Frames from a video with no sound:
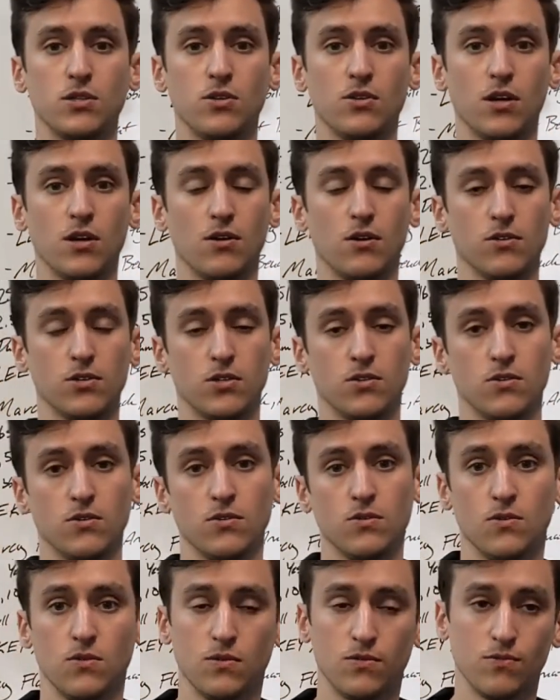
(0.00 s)
you can
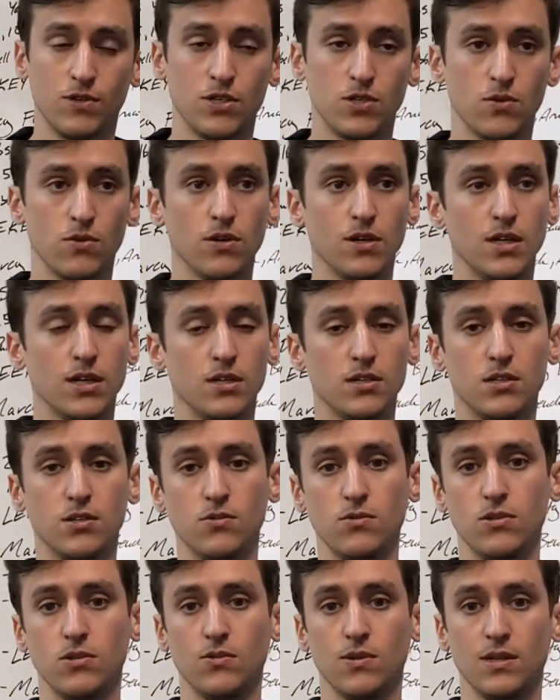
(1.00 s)
also resort into
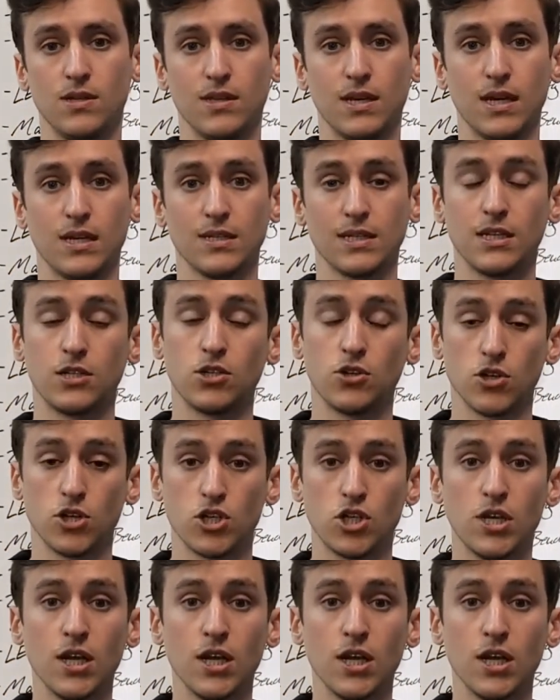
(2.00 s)
doing things like Turkish